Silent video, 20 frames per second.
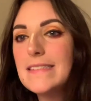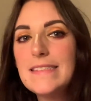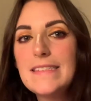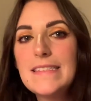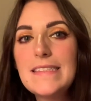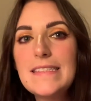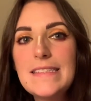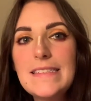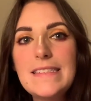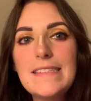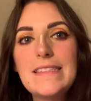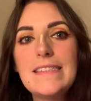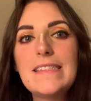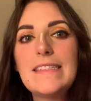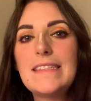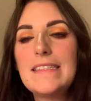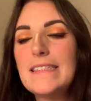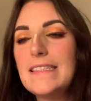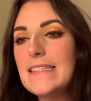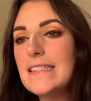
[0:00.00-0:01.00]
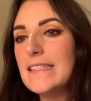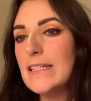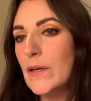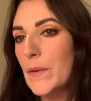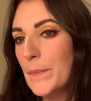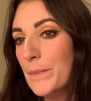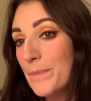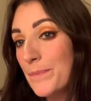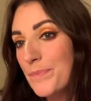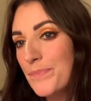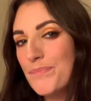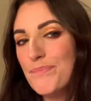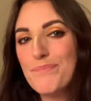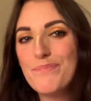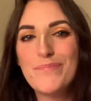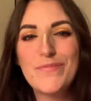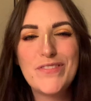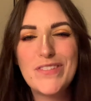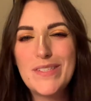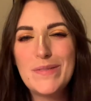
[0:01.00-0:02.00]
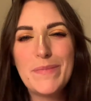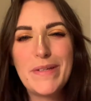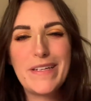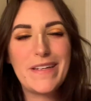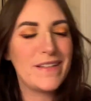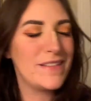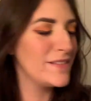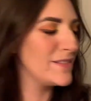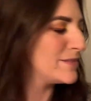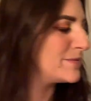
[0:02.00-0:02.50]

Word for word: Just, you know, just because.